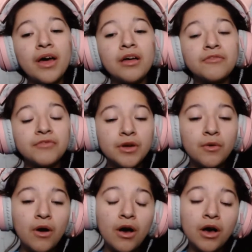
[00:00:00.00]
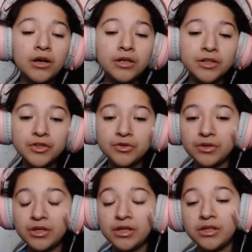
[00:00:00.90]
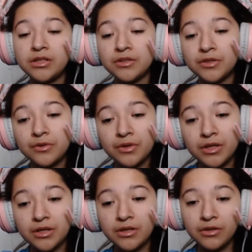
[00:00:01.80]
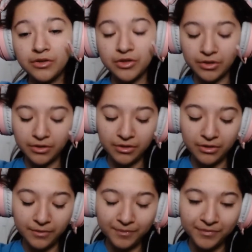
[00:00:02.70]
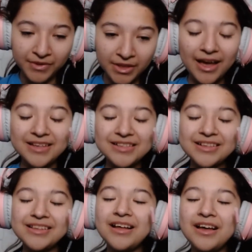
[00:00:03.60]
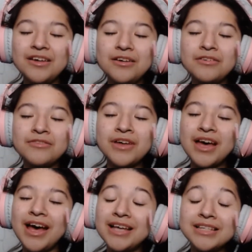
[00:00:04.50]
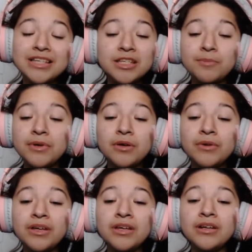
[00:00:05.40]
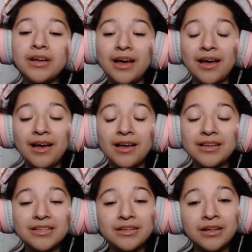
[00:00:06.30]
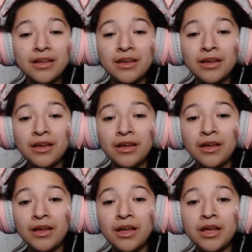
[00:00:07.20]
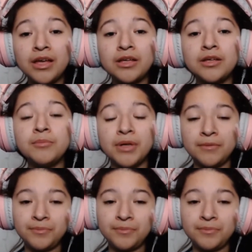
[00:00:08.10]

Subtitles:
every rock and tree and creature has a life, has a spirit, has a name.